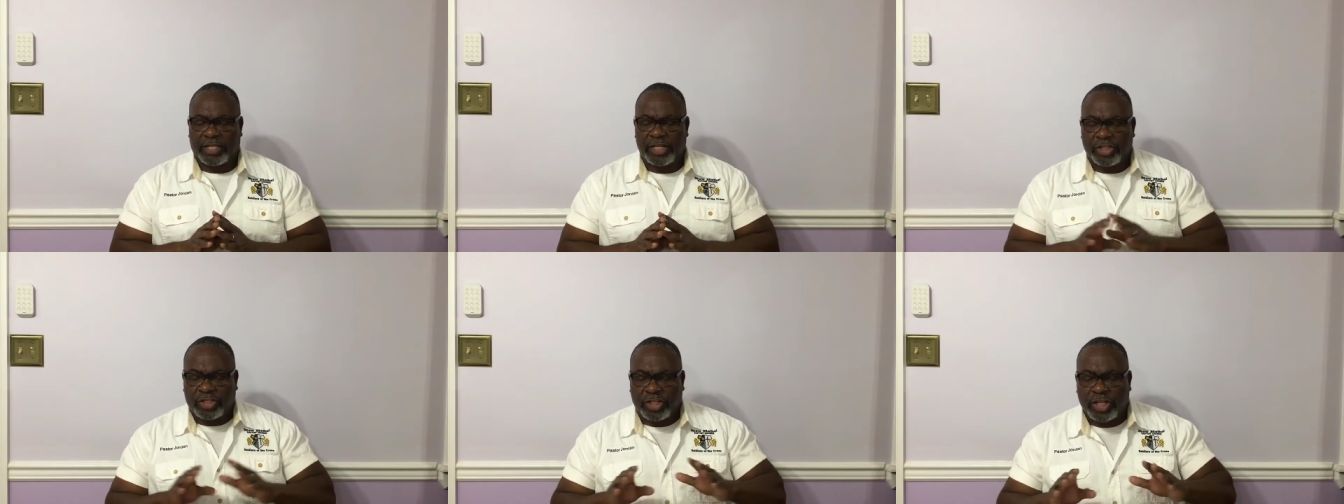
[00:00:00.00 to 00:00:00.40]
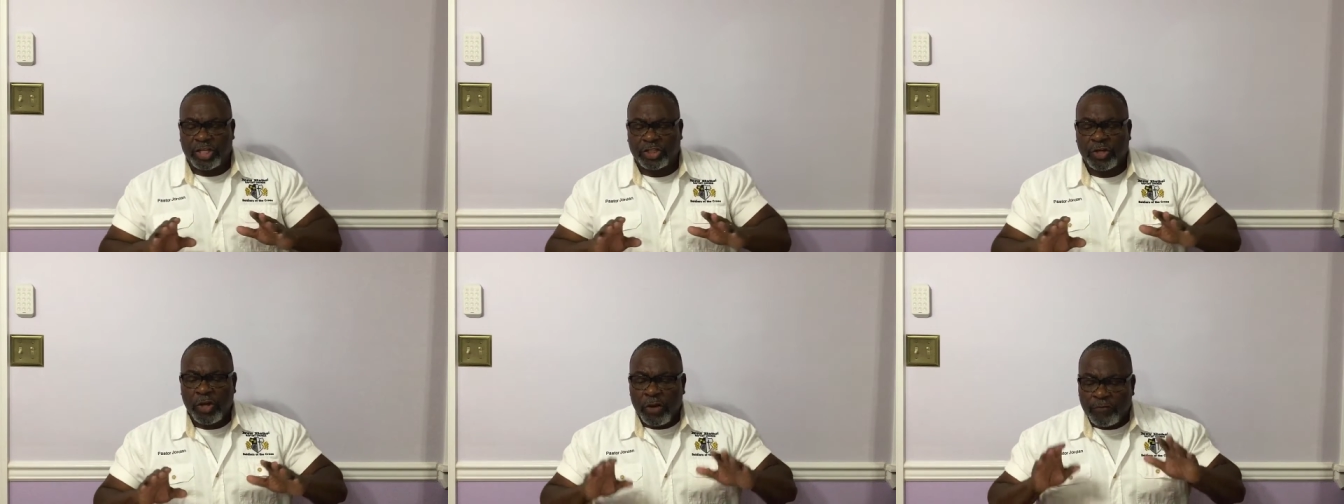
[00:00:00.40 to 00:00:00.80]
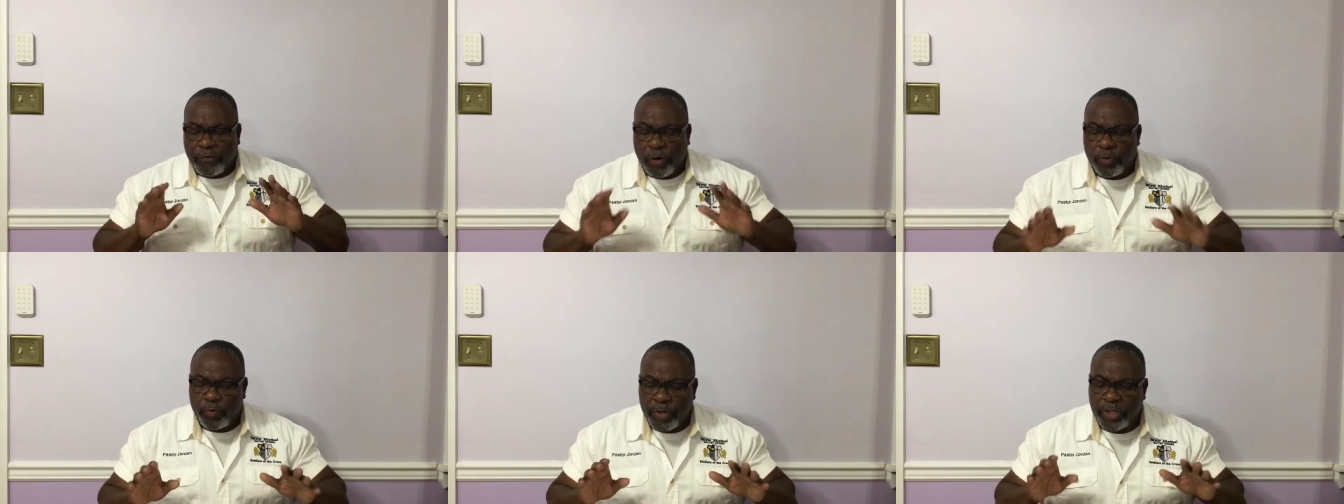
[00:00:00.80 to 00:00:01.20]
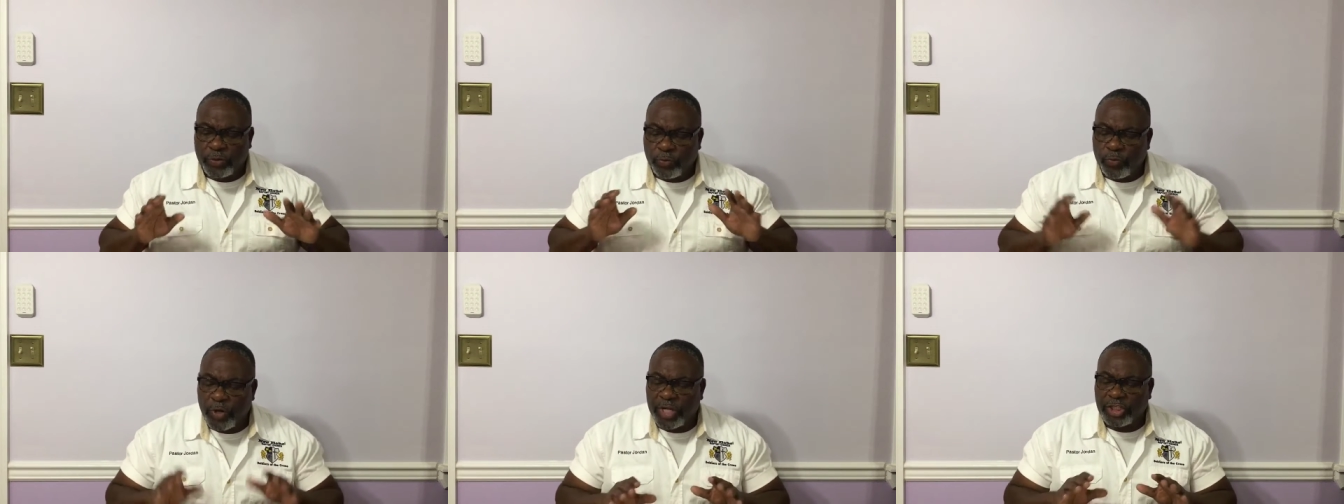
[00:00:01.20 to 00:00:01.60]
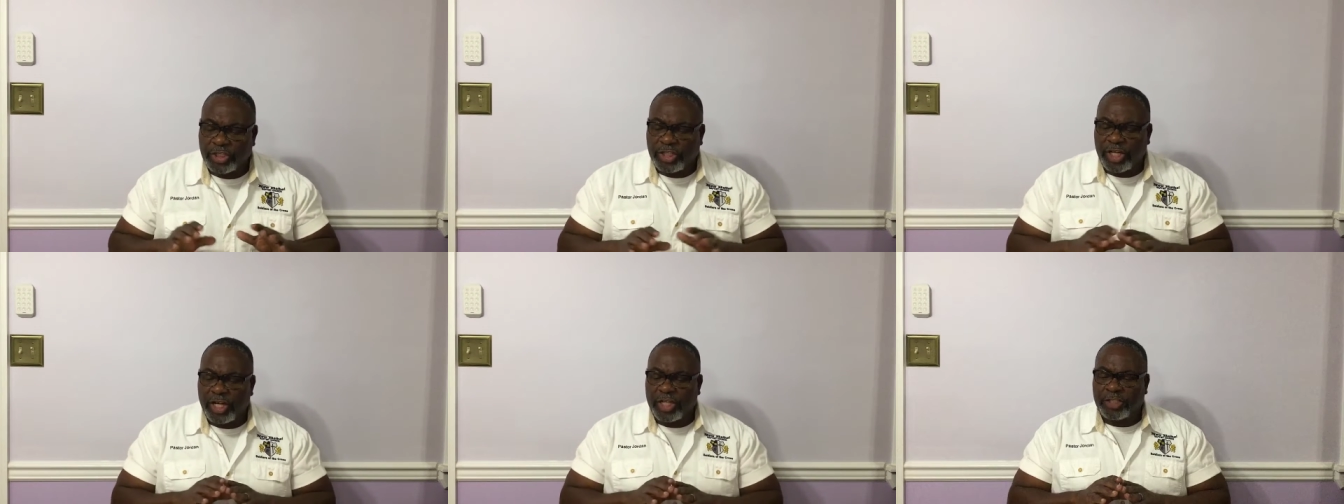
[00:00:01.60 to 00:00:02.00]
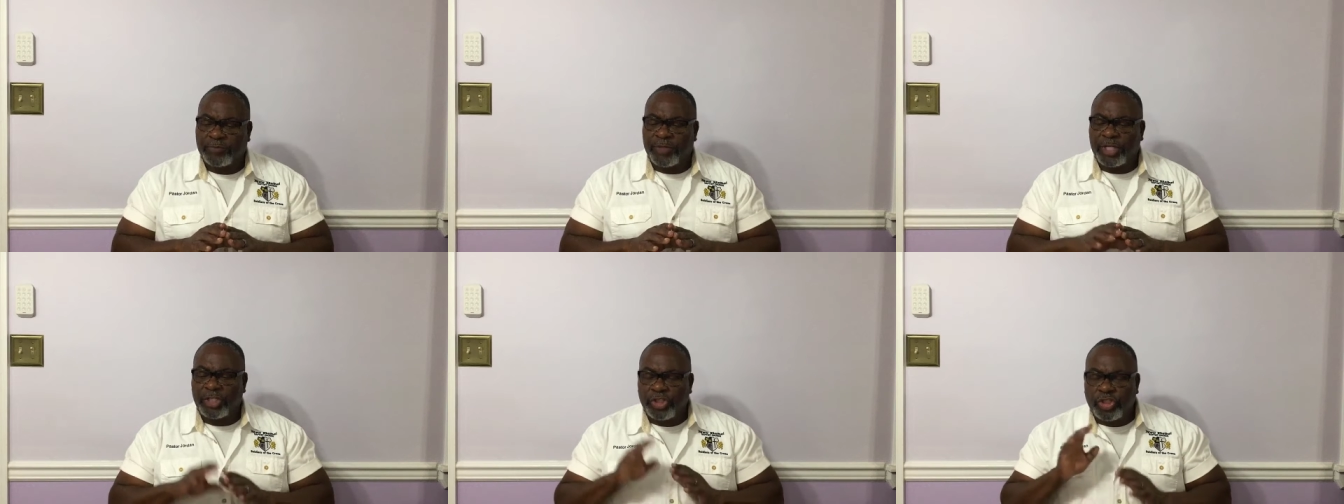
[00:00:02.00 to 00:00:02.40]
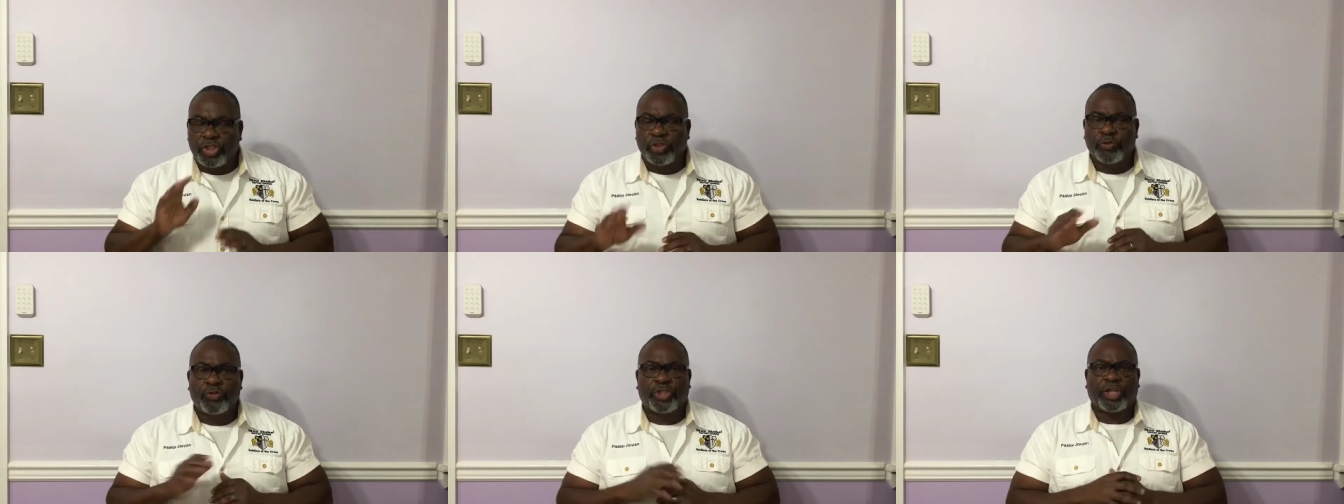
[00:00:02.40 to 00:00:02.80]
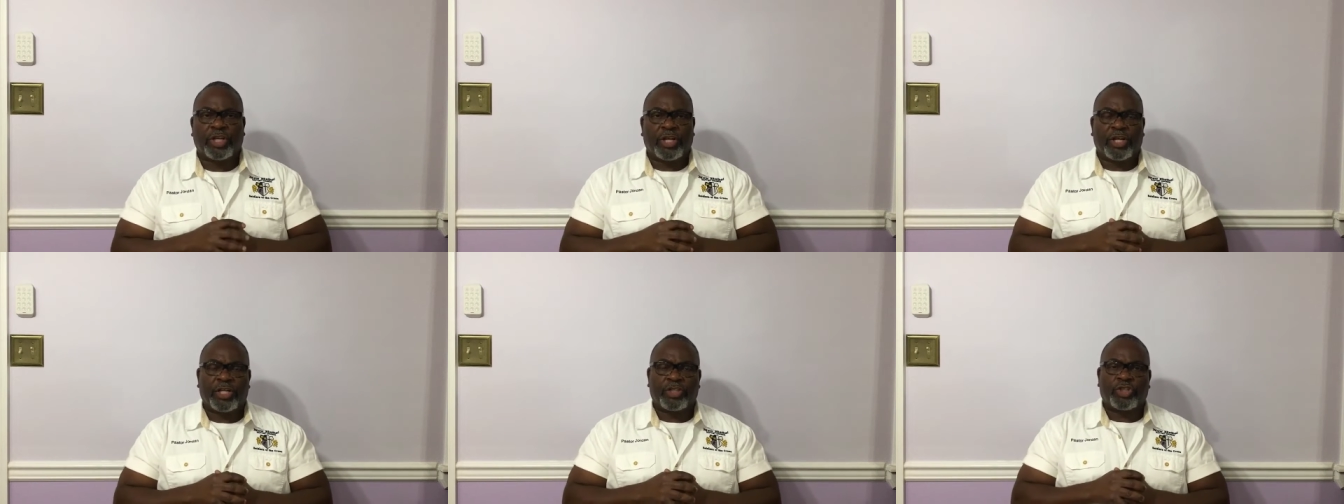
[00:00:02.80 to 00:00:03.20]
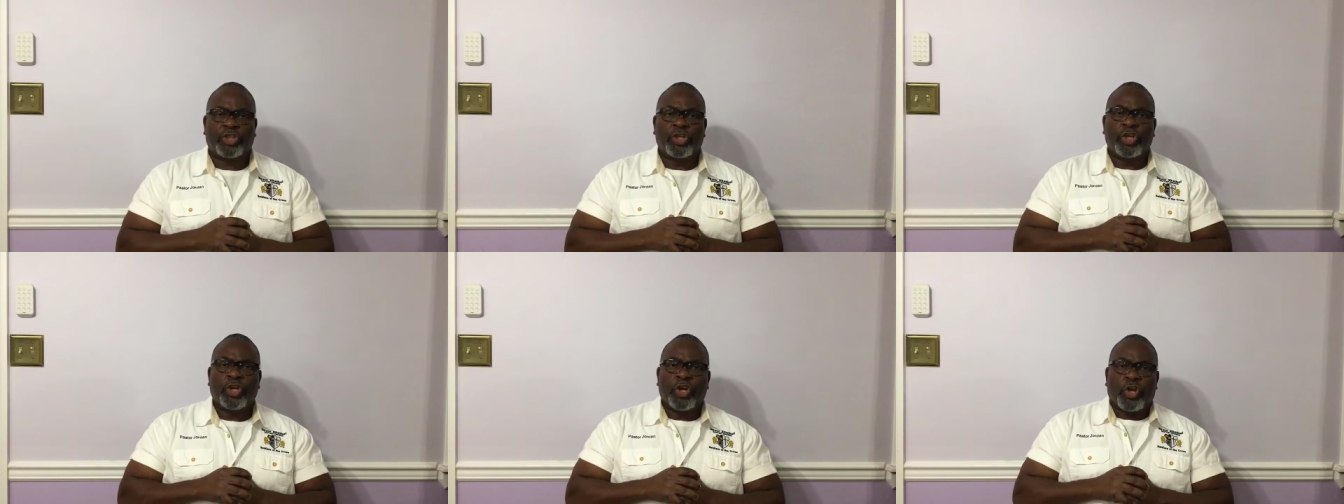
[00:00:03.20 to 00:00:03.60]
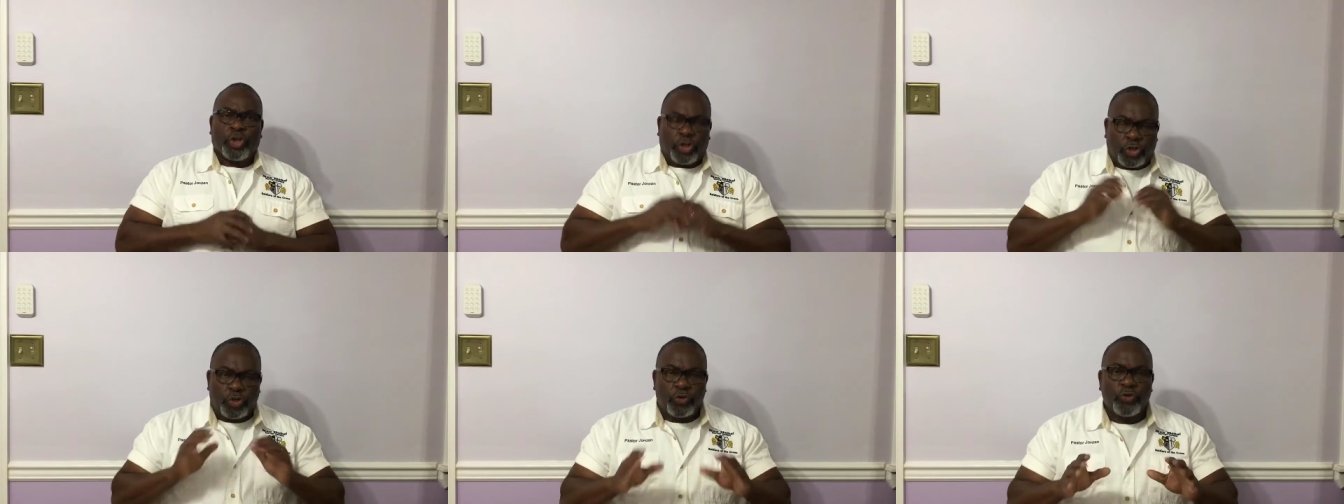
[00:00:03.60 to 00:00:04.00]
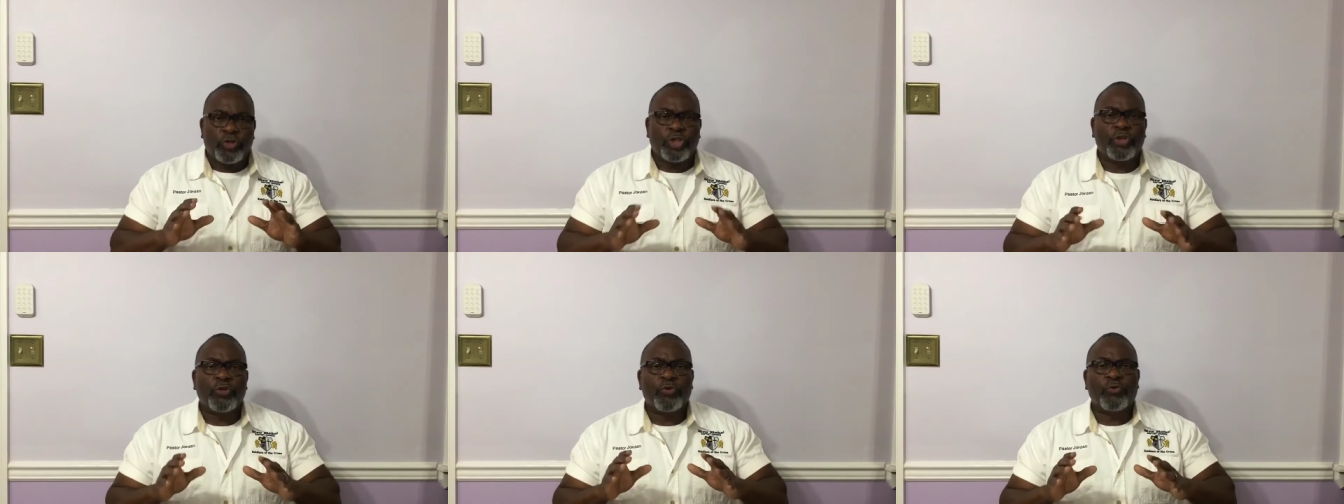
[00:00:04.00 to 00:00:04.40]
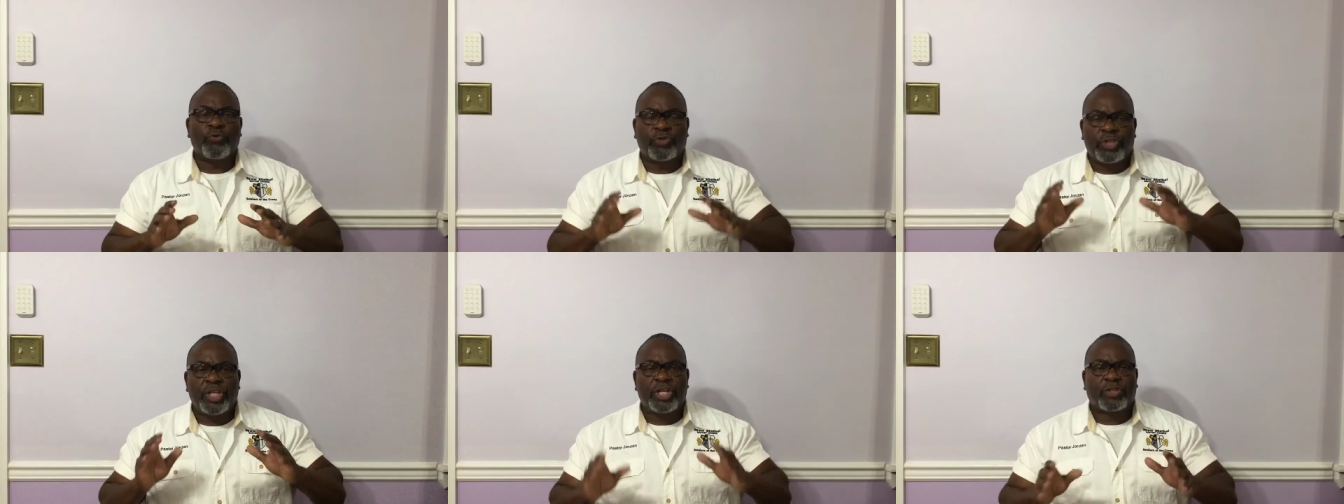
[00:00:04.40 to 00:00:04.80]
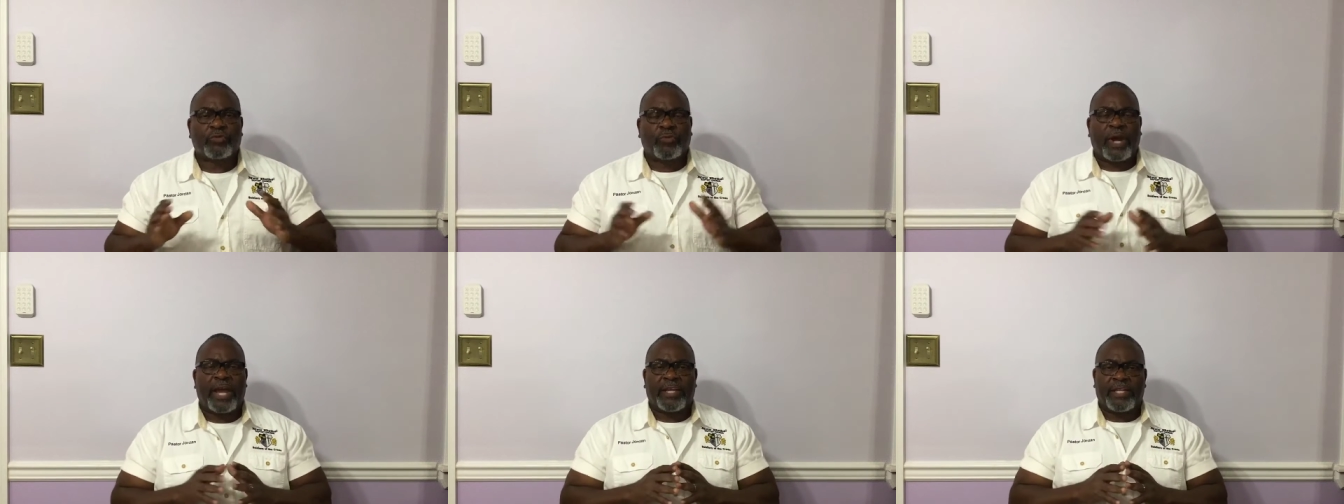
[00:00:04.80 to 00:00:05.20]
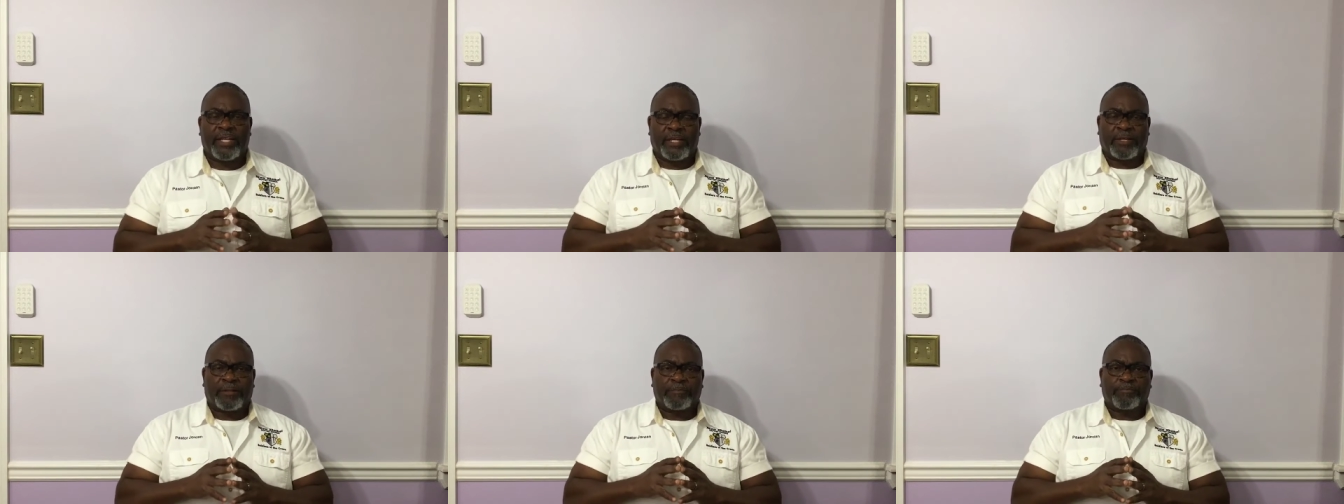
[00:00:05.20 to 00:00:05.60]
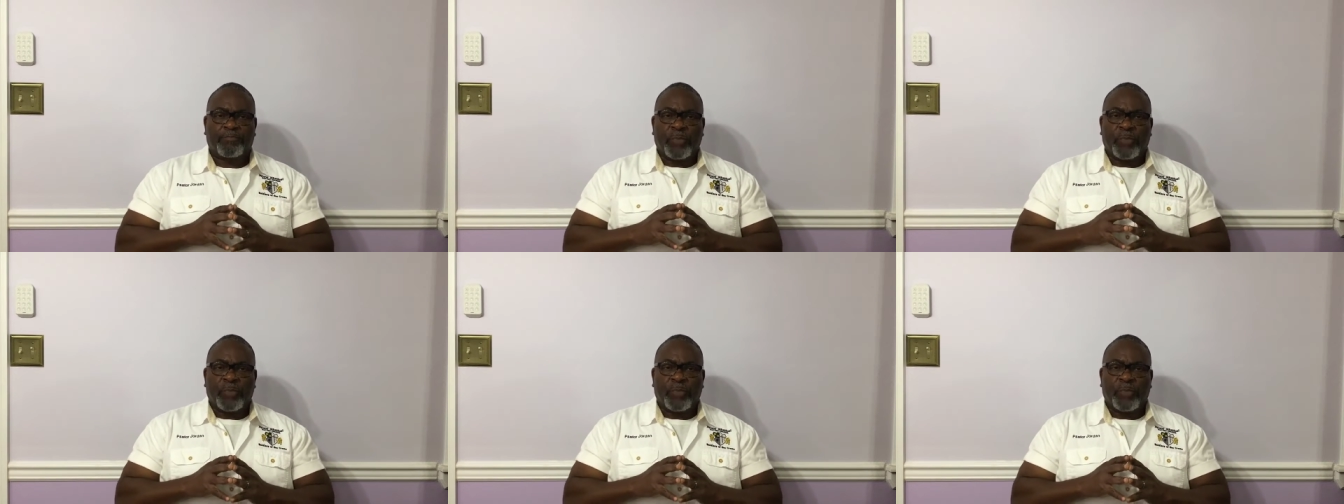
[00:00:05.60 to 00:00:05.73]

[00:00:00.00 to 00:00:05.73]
He says, For with what judgment you judge, you use this right here.